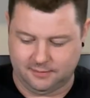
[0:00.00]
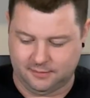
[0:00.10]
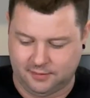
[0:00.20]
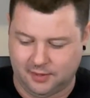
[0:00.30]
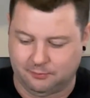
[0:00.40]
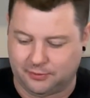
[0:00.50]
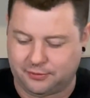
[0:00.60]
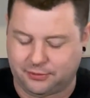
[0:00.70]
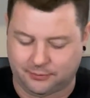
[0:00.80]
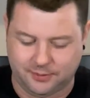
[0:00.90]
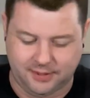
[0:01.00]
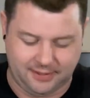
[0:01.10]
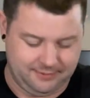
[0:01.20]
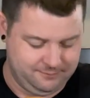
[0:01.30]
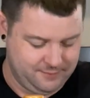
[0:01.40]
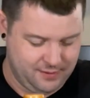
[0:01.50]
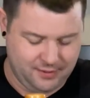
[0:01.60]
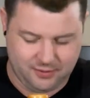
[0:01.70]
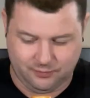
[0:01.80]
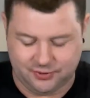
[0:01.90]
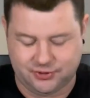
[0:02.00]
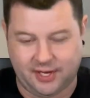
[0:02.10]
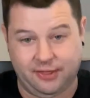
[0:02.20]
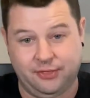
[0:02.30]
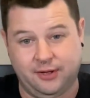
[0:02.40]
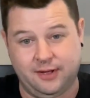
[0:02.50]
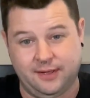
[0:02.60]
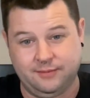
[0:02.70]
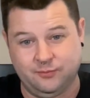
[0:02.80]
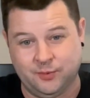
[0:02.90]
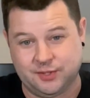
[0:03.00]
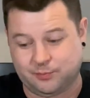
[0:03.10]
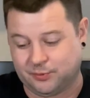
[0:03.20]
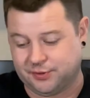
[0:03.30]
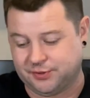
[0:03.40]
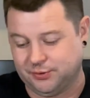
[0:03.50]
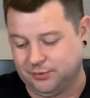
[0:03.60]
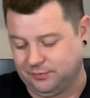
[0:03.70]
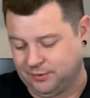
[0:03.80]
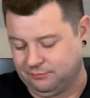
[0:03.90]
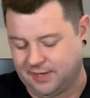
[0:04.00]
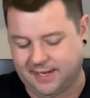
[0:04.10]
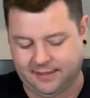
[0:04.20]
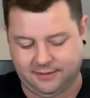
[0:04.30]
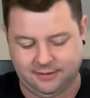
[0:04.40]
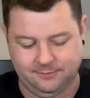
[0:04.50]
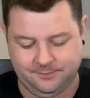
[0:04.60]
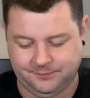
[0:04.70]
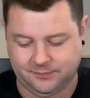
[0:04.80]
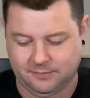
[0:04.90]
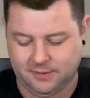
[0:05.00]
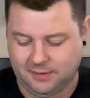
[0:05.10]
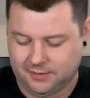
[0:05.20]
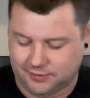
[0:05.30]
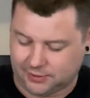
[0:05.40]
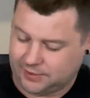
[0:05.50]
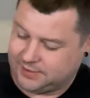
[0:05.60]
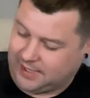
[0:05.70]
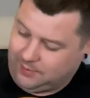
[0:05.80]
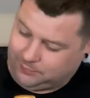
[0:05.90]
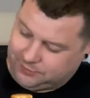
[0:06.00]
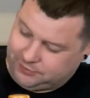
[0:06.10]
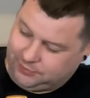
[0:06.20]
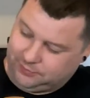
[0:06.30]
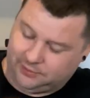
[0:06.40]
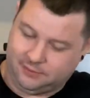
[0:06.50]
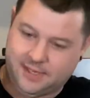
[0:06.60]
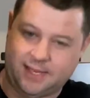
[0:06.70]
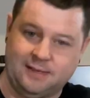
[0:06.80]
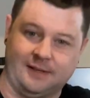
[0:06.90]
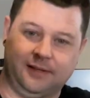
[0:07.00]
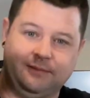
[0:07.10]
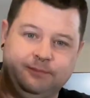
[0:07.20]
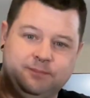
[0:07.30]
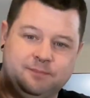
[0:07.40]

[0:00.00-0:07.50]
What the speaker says: number 3, which I thought was Pursuit United. Turns out Pursuit United